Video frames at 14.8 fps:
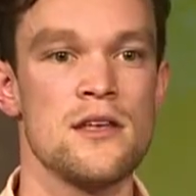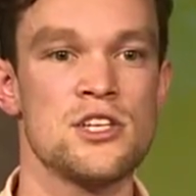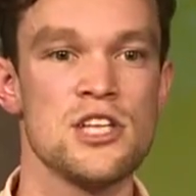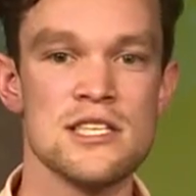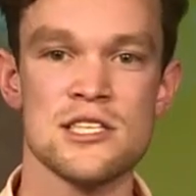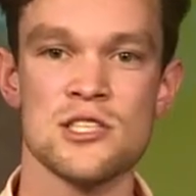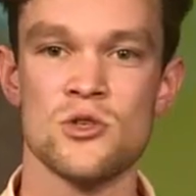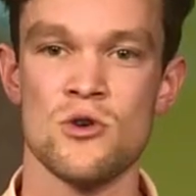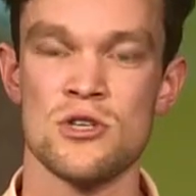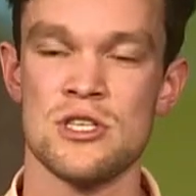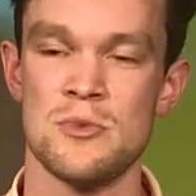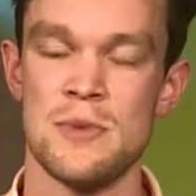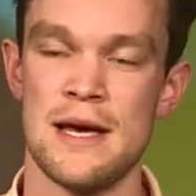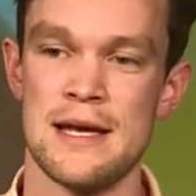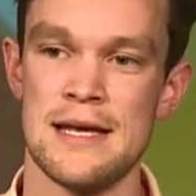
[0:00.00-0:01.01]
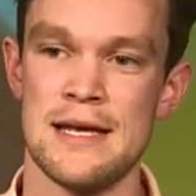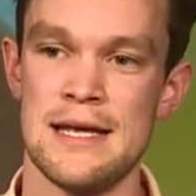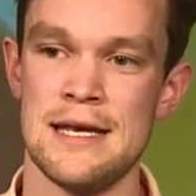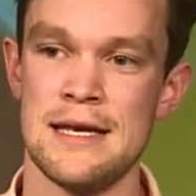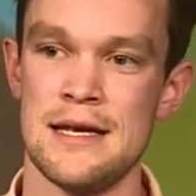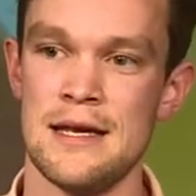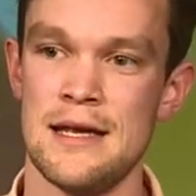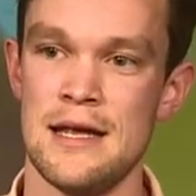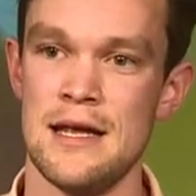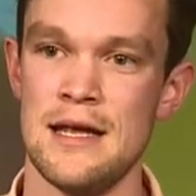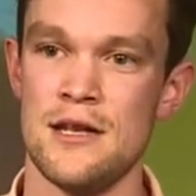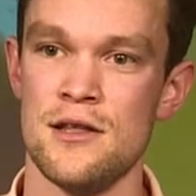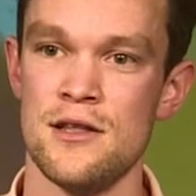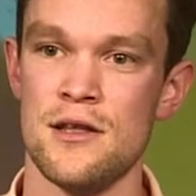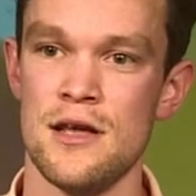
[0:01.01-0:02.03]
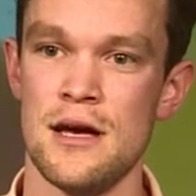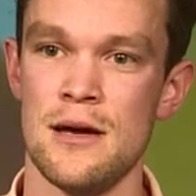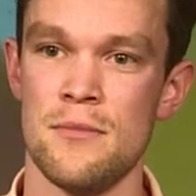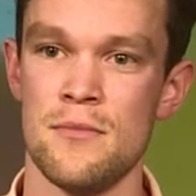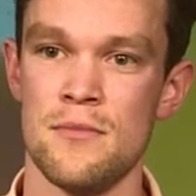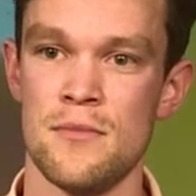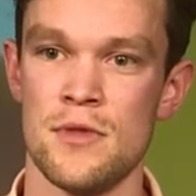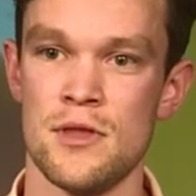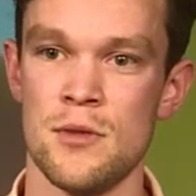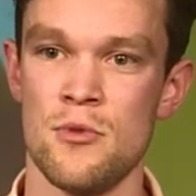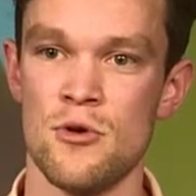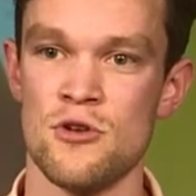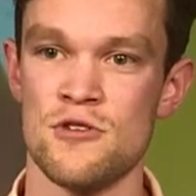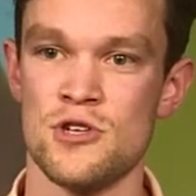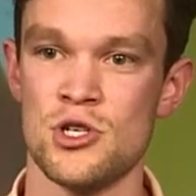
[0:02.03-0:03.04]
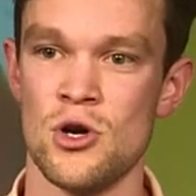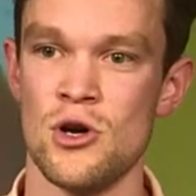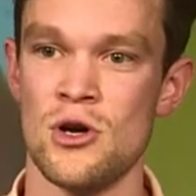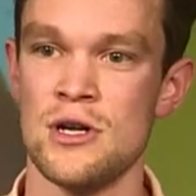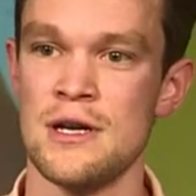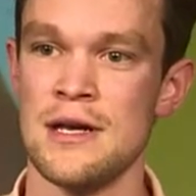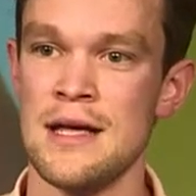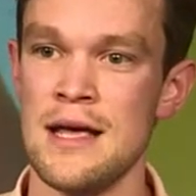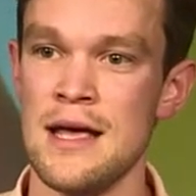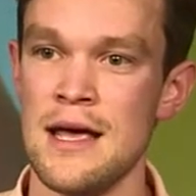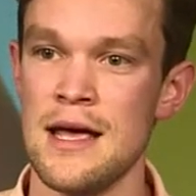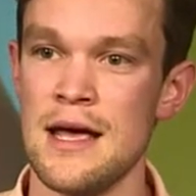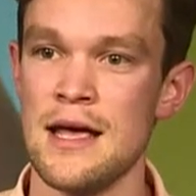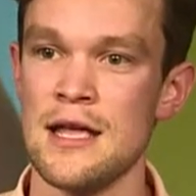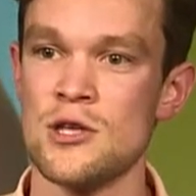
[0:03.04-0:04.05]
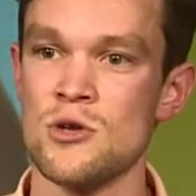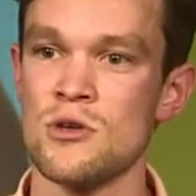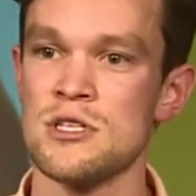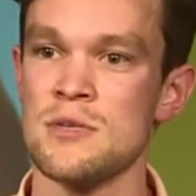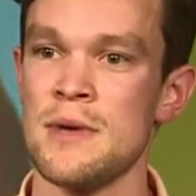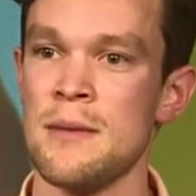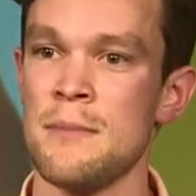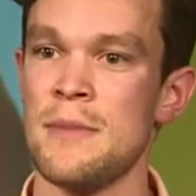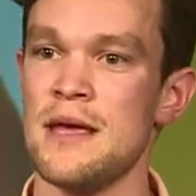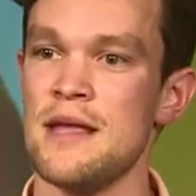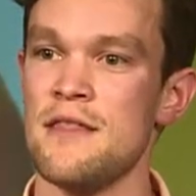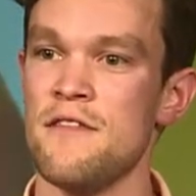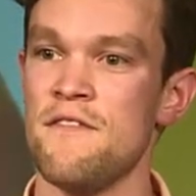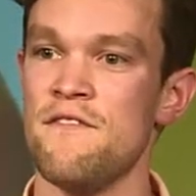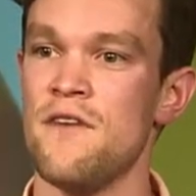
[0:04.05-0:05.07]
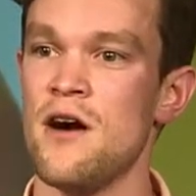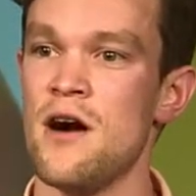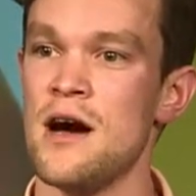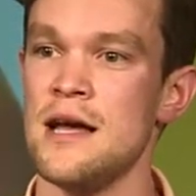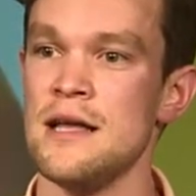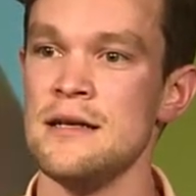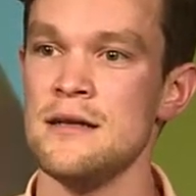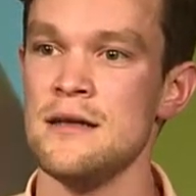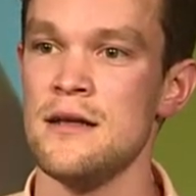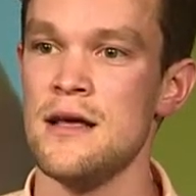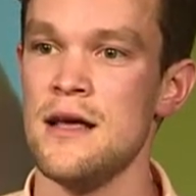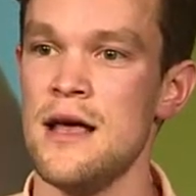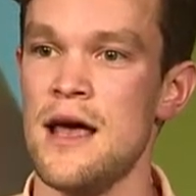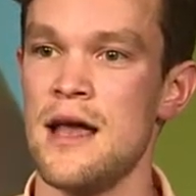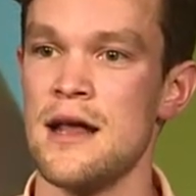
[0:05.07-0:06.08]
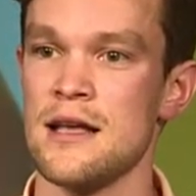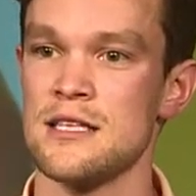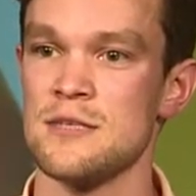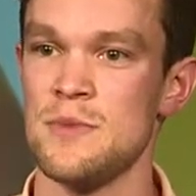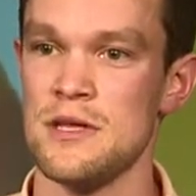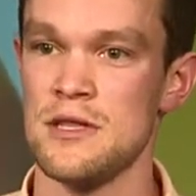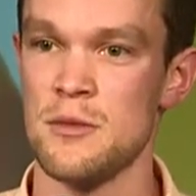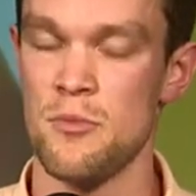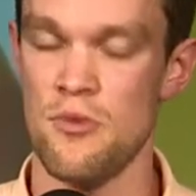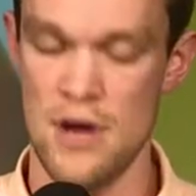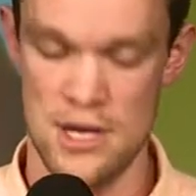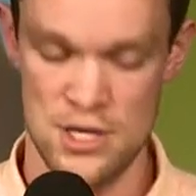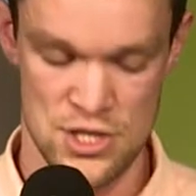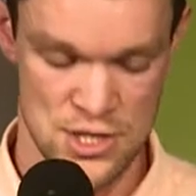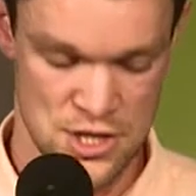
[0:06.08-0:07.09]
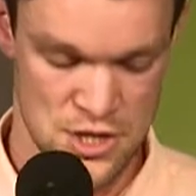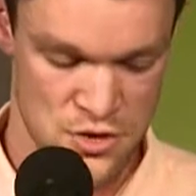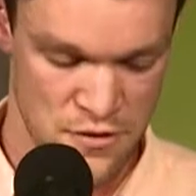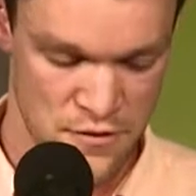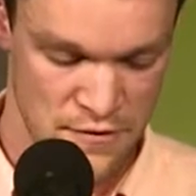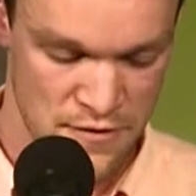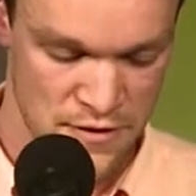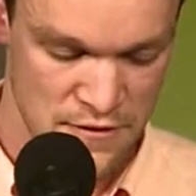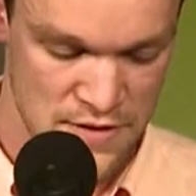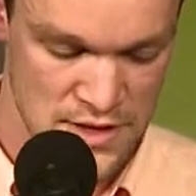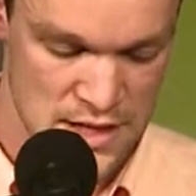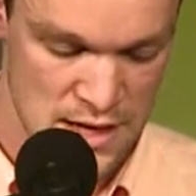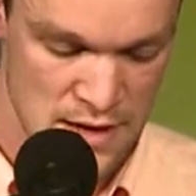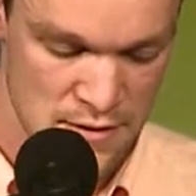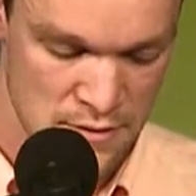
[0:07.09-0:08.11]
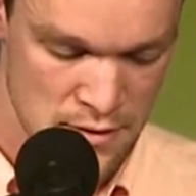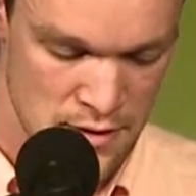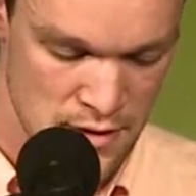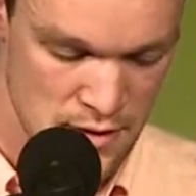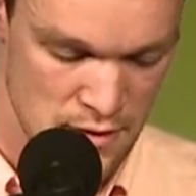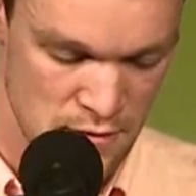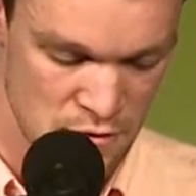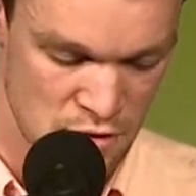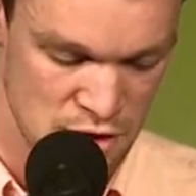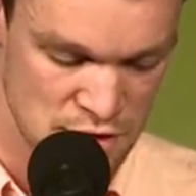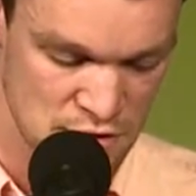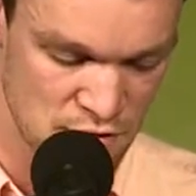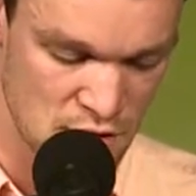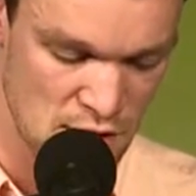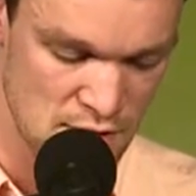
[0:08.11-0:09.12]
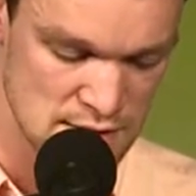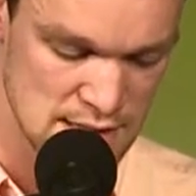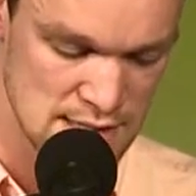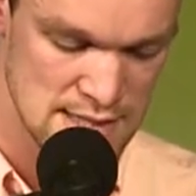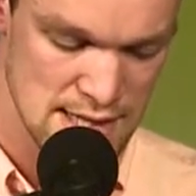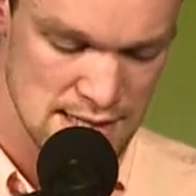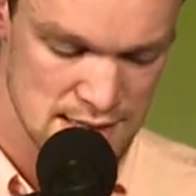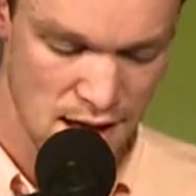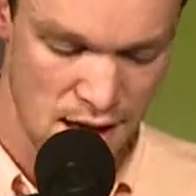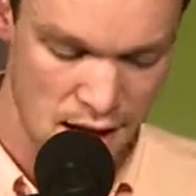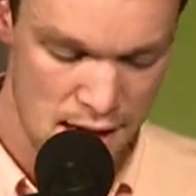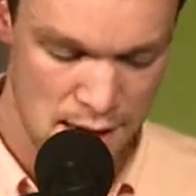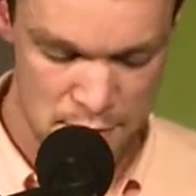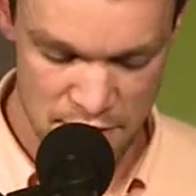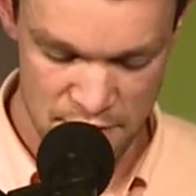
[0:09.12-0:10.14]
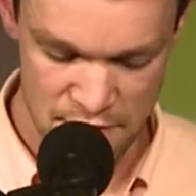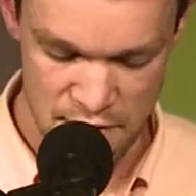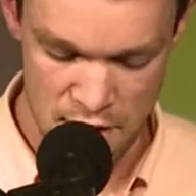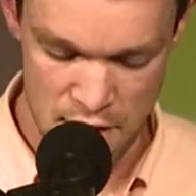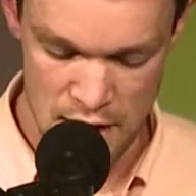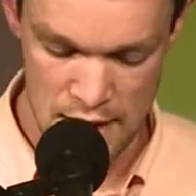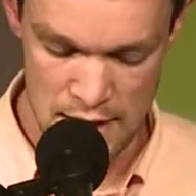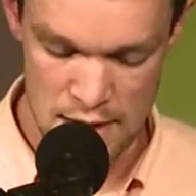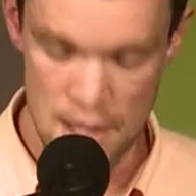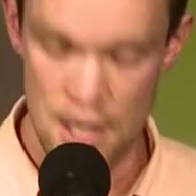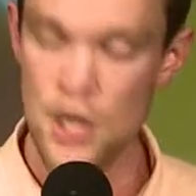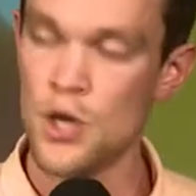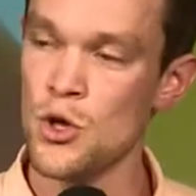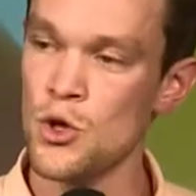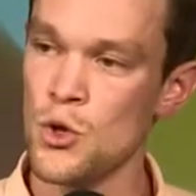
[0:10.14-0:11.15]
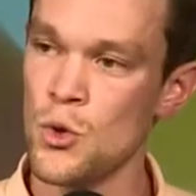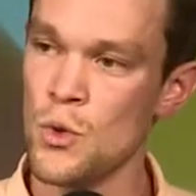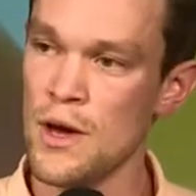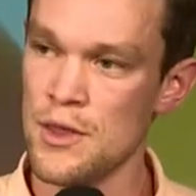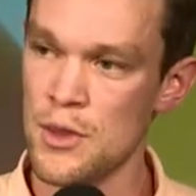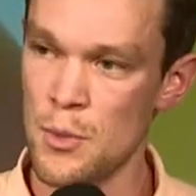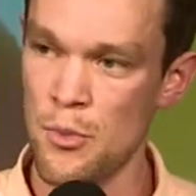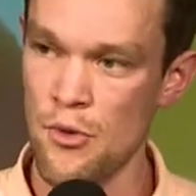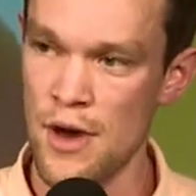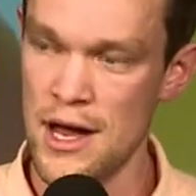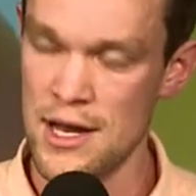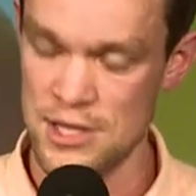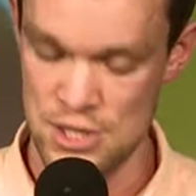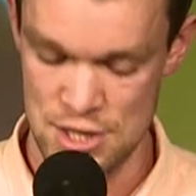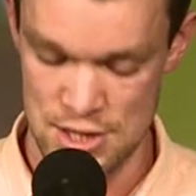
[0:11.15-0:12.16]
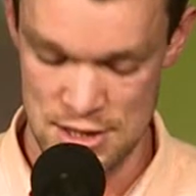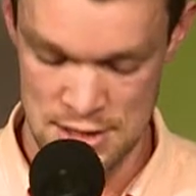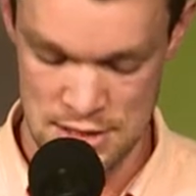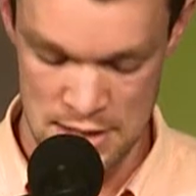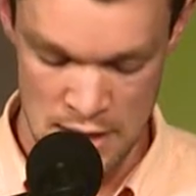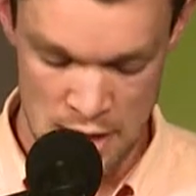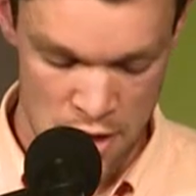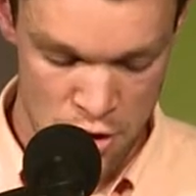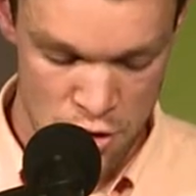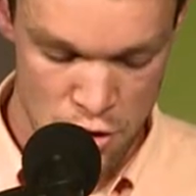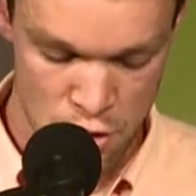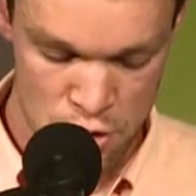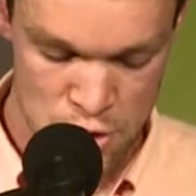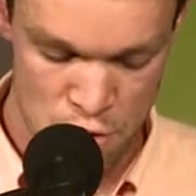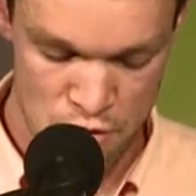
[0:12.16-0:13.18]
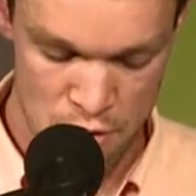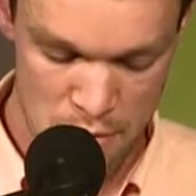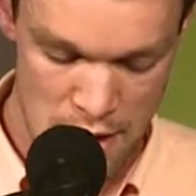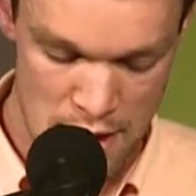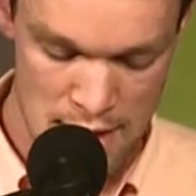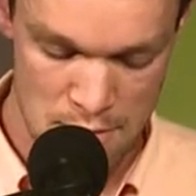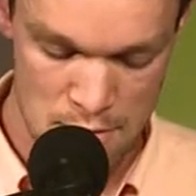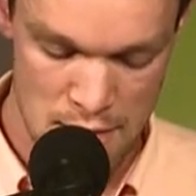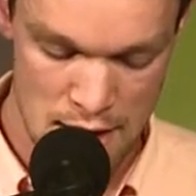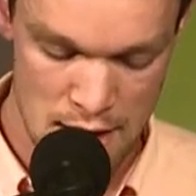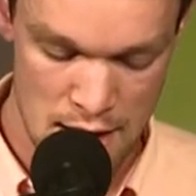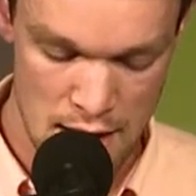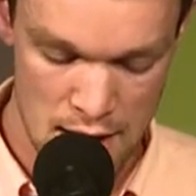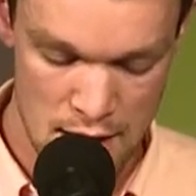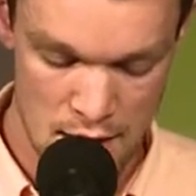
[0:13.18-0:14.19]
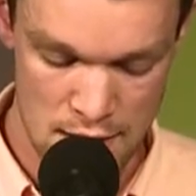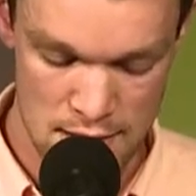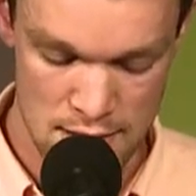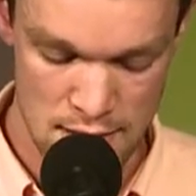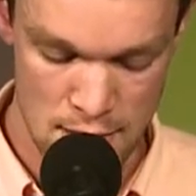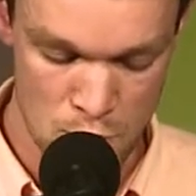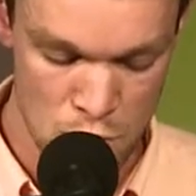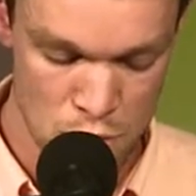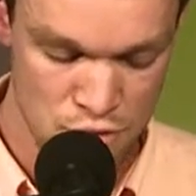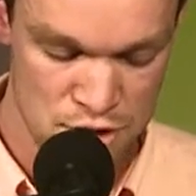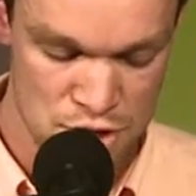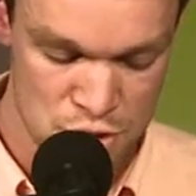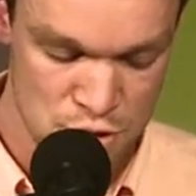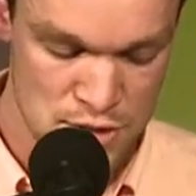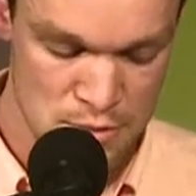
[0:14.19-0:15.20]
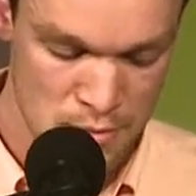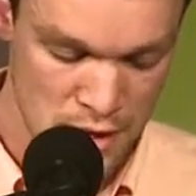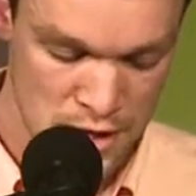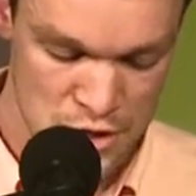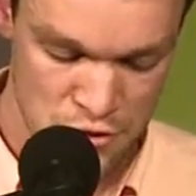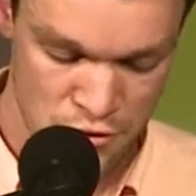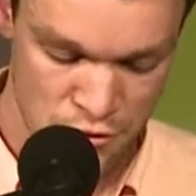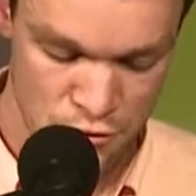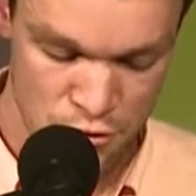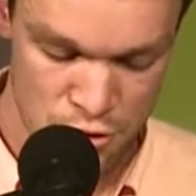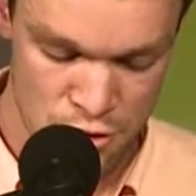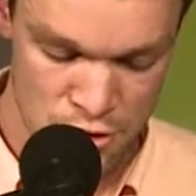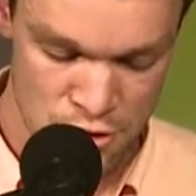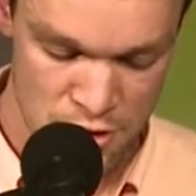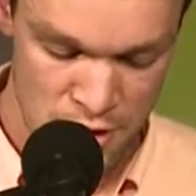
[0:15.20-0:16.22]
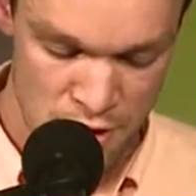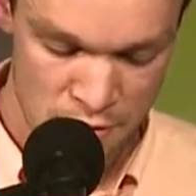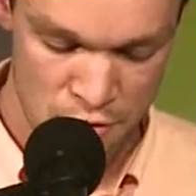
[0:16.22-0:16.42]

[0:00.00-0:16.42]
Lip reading: Jesus talks about it in the book of John. He talks about being the vine and us being the branches. John 15, verse 5 says, "Yes, I am the vine, you are the branches. Those who remain in me and I in them will produce much fruit.